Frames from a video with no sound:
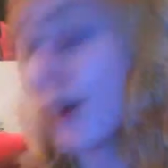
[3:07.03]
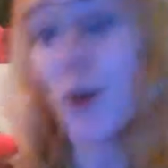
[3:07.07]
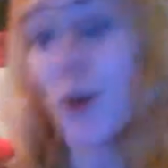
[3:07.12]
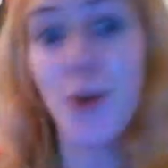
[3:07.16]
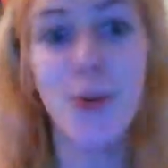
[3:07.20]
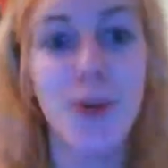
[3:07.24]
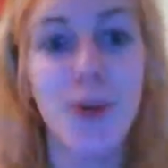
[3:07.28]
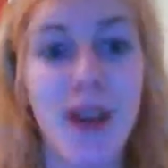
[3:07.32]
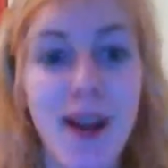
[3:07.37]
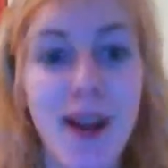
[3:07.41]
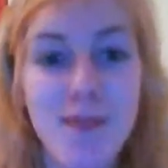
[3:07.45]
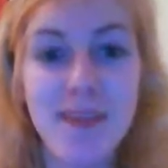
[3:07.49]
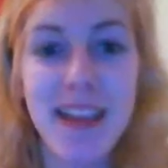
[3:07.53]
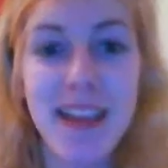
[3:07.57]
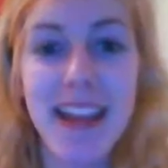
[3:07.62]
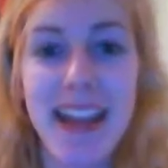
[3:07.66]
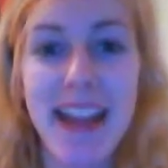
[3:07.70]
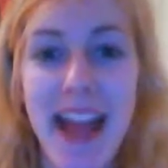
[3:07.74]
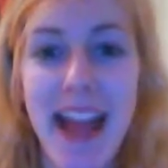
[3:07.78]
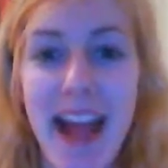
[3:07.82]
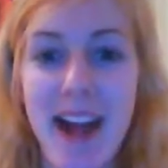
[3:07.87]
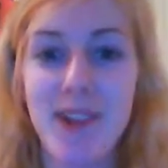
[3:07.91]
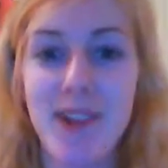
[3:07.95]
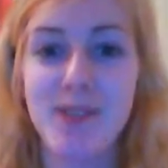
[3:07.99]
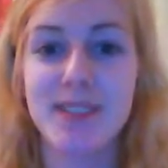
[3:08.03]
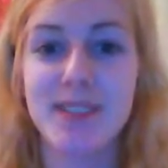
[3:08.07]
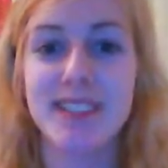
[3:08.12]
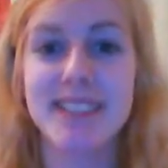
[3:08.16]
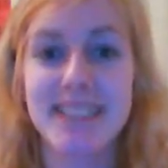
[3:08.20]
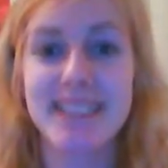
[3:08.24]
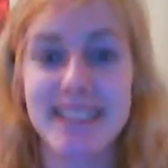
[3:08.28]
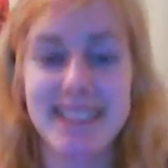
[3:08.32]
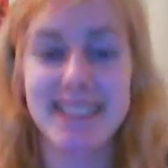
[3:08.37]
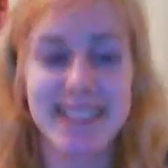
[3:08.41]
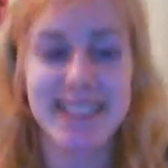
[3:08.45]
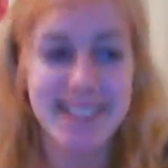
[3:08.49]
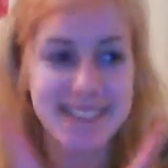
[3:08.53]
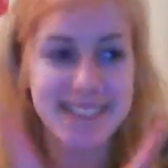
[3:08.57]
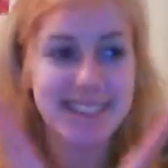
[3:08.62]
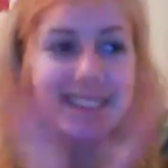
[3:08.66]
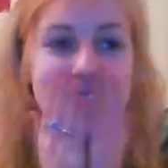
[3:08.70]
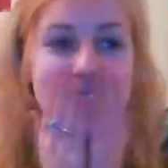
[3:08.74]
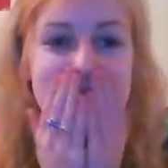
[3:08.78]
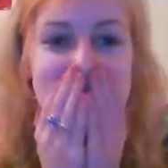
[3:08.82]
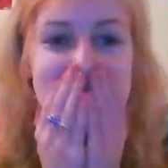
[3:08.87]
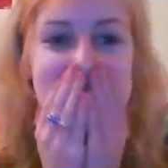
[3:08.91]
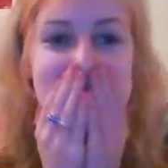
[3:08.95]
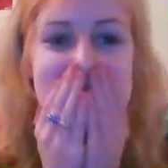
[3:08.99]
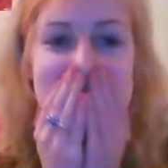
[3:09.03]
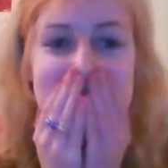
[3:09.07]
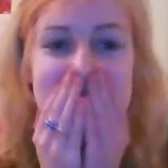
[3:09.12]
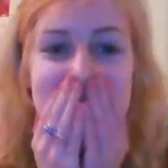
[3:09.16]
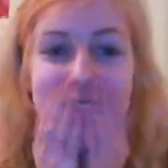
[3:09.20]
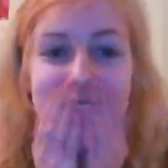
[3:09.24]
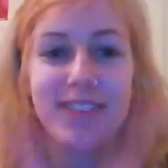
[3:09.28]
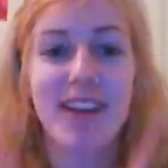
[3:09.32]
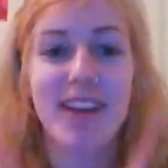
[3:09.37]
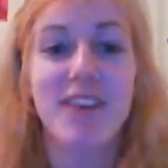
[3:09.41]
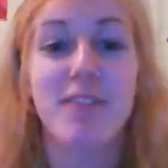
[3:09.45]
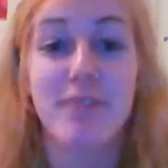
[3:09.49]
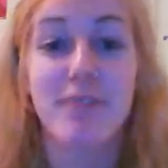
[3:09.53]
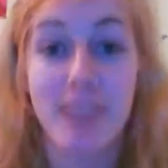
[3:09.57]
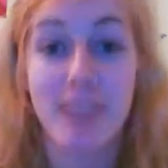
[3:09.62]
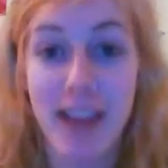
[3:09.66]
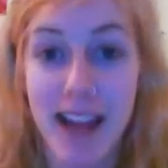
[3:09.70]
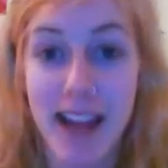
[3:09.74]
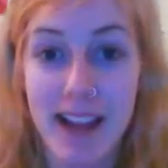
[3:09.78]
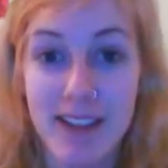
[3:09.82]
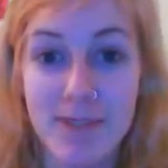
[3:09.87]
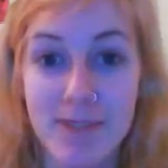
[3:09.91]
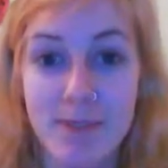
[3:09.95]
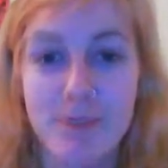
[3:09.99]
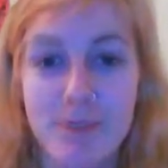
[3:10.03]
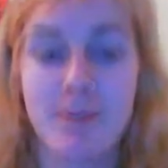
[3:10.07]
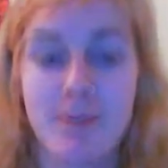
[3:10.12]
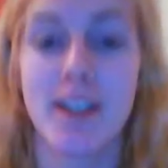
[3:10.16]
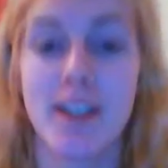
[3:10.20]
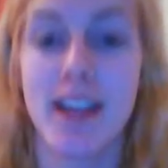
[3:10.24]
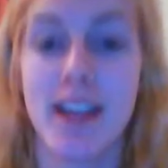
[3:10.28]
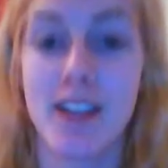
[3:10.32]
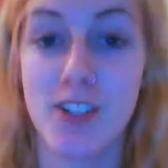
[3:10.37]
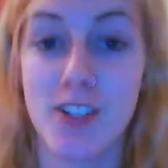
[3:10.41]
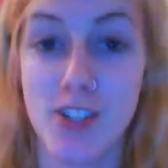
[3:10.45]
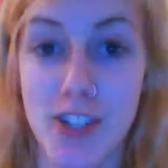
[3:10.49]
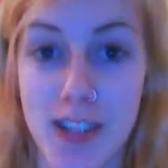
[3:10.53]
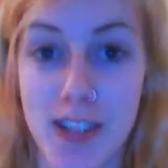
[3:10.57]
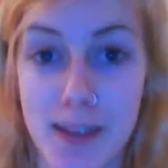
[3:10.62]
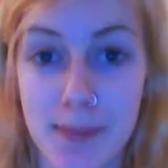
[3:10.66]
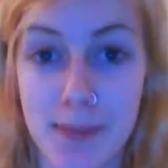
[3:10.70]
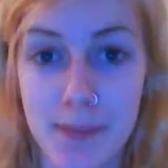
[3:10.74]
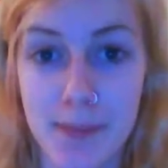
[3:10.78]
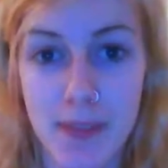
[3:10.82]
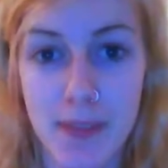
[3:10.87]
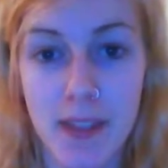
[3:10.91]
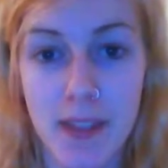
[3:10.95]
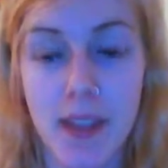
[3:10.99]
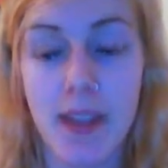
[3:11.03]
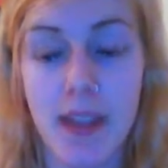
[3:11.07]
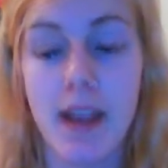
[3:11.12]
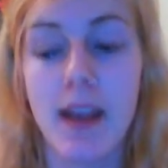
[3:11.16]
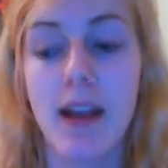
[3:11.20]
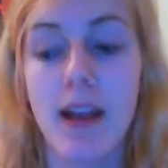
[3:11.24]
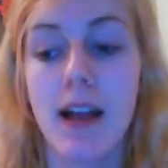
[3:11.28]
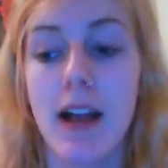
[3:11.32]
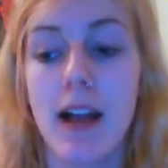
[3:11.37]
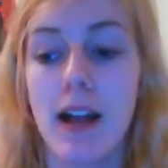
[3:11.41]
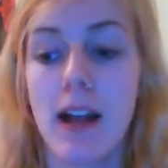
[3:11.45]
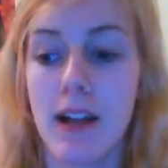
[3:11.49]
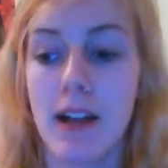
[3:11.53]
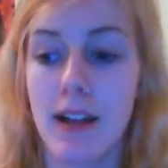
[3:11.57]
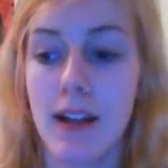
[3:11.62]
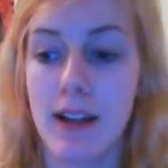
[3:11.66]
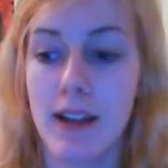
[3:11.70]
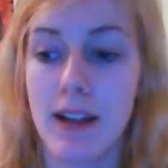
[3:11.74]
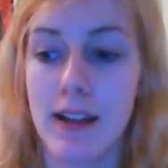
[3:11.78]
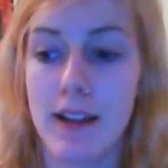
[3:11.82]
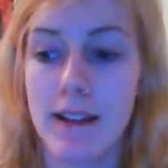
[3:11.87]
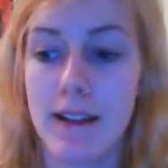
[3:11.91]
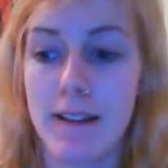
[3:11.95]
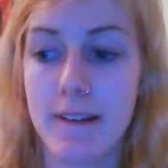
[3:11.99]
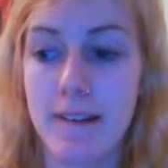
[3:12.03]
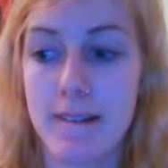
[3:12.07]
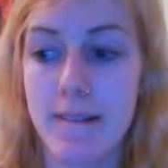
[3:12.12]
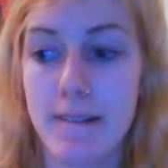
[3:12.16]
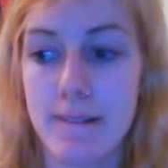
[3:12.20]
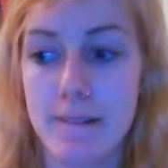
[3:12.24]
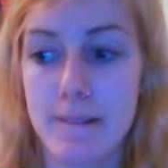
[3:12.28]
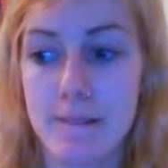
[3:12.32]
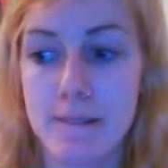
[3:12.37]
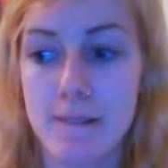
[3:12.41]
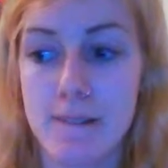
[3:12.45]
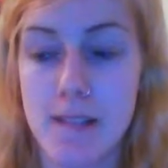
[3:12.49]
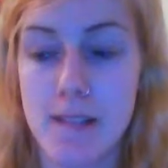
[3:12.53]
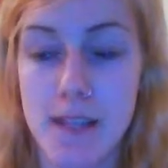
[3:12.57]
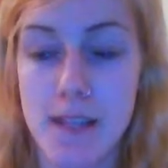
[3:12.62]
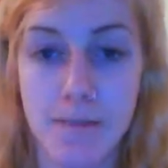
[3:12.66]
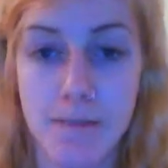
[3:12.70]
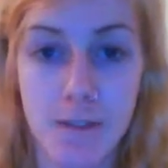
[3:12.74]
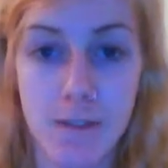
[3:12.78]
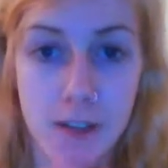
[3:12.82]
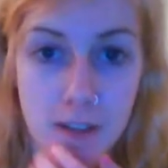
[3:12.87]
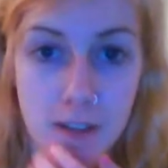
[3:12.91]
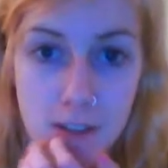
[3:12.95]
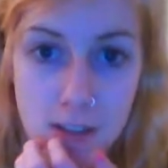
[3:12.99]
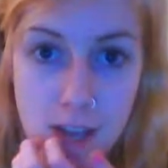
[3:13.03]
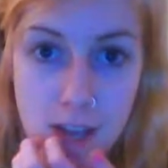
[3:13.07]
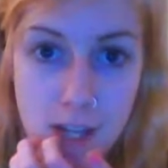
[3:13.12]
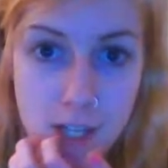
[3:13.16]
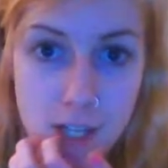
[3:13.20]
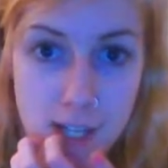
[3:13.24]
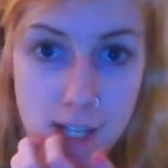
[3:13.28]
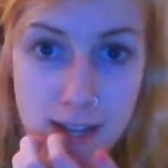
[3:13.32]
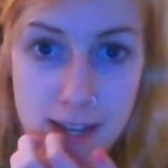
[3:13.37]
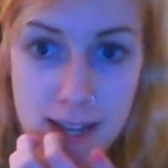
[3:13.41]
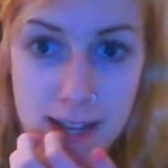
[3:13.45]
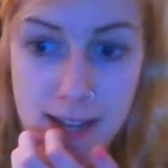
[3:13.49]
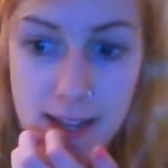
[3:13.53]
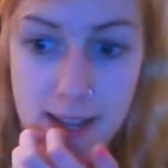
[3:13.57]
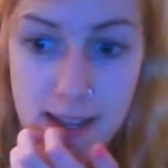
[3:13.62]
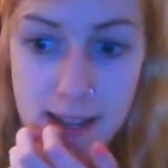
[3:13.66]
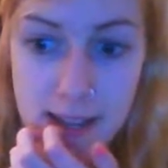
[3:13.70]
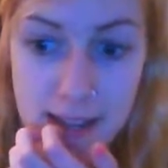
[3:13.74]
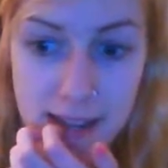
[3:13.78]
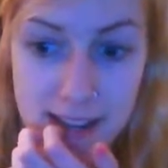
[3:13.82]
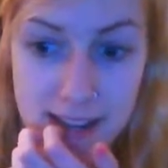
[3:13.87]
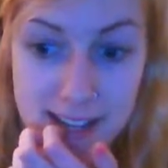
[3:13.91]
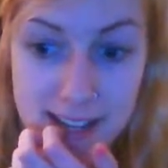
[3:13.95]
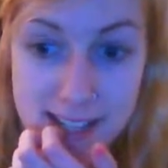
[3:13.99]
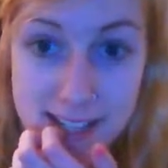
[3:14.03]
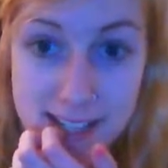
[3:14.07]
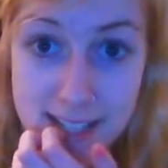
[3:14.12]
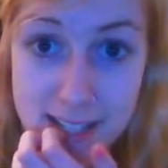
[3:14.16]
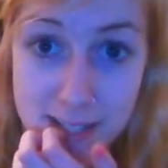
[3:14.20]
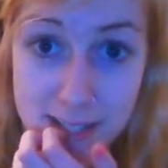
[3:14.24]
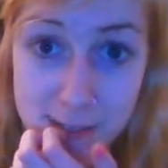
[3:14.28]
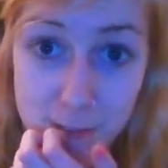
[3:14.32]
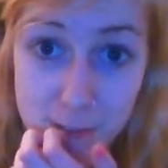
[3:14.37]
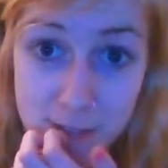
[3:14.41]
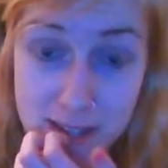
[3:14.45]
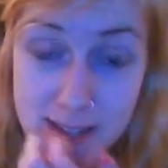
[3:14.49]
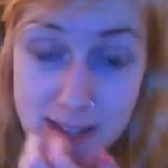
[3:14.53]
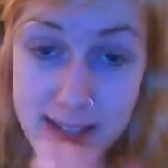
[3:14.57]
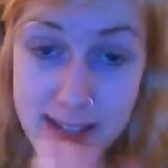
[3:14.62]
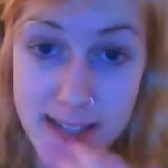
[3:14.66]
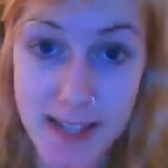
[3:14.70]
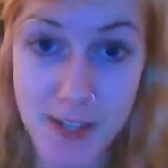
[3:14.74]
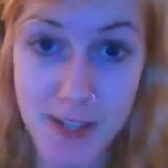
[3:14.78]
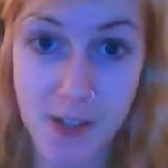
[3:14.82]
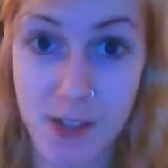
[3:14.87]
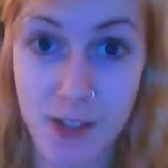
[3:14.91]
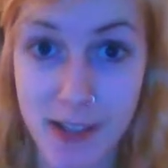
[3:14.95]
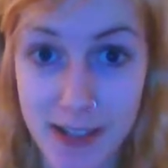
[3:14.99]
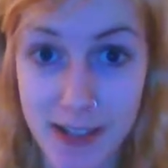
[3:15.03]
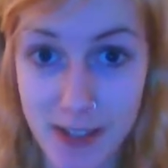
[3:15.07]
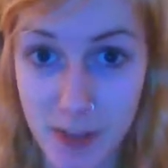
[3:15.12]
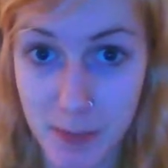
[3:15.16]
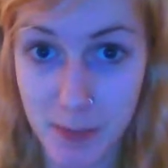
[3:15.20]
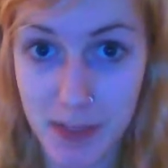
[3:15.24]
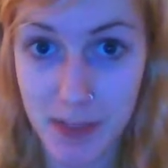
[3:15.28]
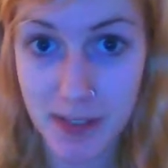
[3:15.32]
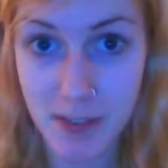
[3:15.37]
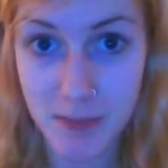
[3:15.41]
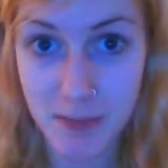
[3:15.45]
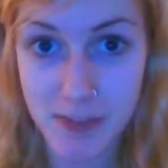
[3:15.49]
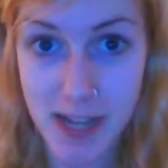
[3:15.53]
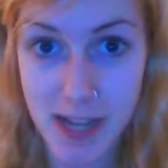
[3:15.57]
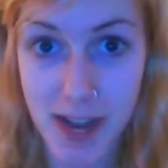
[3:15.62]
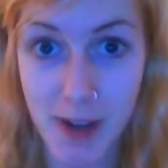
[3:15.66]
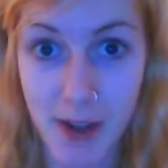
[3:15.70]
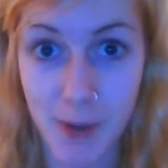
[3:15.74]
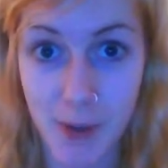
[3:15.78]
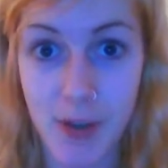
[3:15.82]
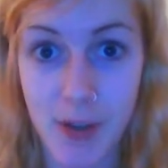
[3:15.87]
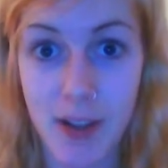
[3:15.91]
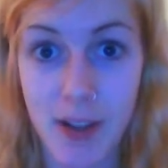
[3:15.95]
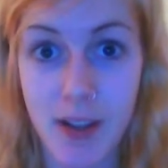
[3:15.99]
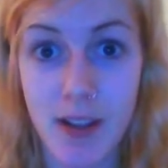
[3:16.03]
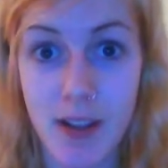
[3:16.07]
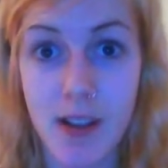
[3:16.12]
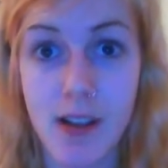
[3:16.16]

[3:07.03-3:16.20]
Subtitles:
Oh, I'm getting a house. I found a flat for next year. For third year, and it's literally in the middle of town.